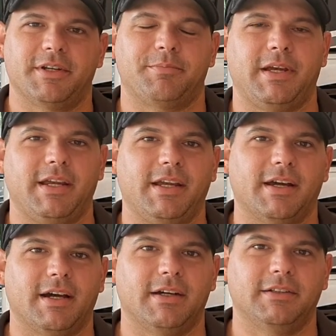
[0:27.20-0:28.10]
to
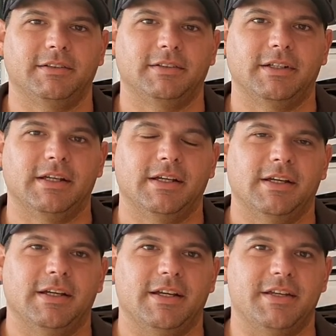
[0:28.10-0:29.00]
PDR
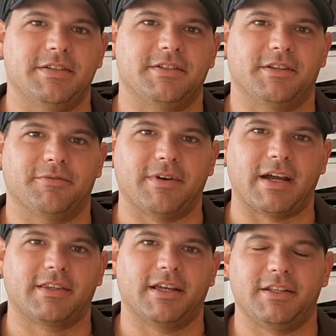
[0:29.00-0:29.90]
is the
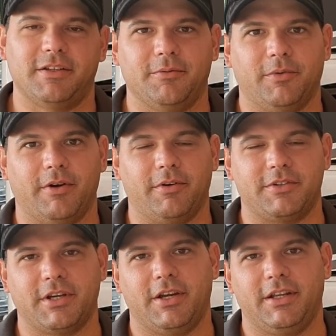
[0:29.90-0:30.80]
fact that we're
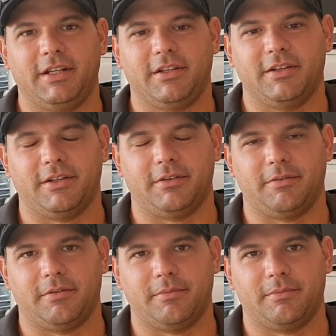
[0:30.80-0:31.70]
returning the
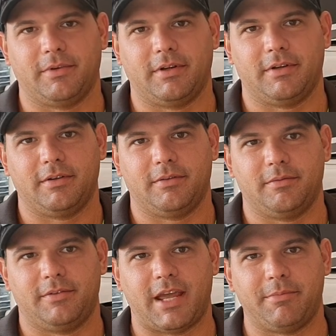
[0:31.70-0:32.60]

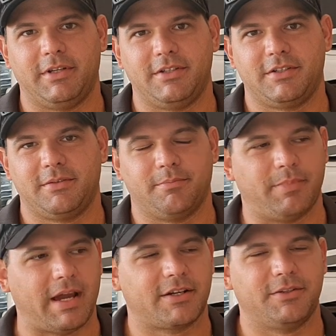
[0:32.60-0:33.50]
damage
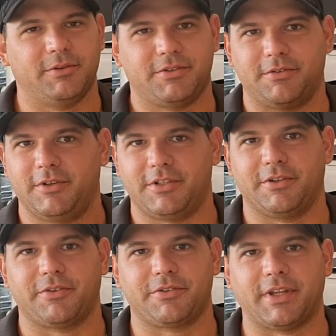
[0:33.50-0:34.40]
back to its
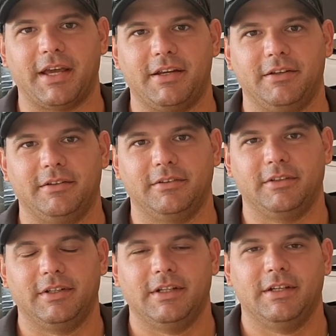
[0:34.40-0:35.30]
original state.
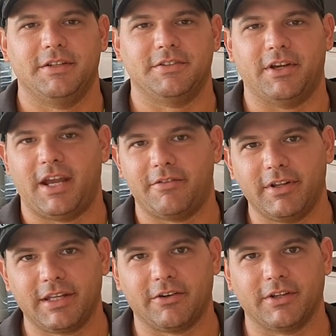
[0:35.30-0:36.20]
So
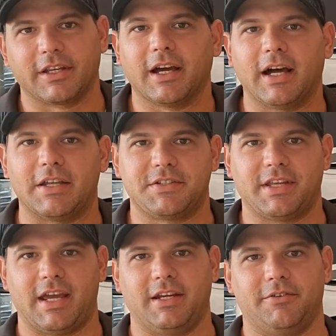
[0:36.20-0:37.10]
everything on the car is
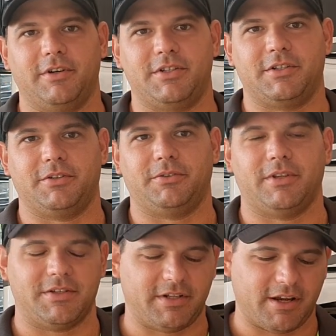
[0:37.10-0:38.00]
staying original.
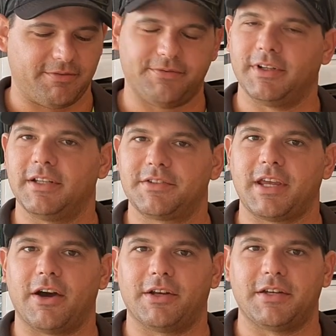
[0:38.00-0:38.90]
There's no fillers
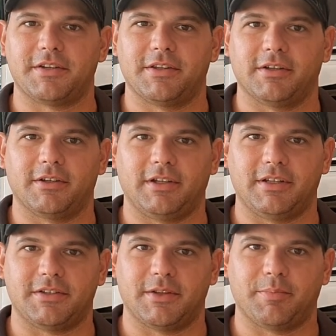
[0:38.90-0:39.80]
going into
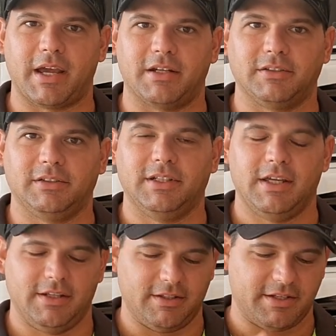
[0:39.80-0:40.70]
the panel,
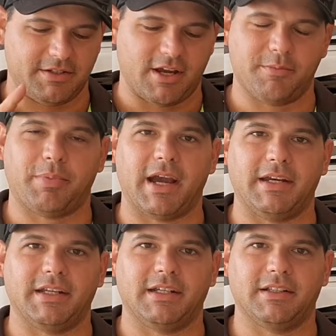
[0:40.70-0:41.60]
there's no
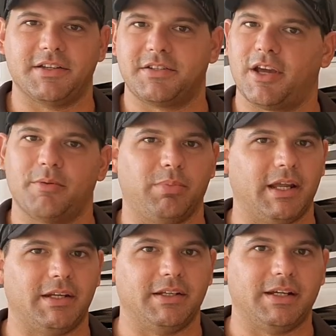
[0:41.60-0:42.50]
painting, there's no
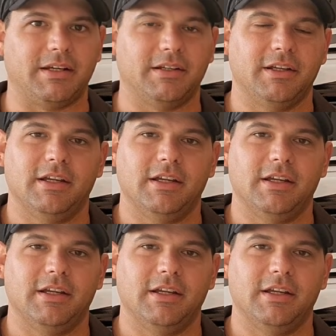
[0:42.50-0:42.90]
blending.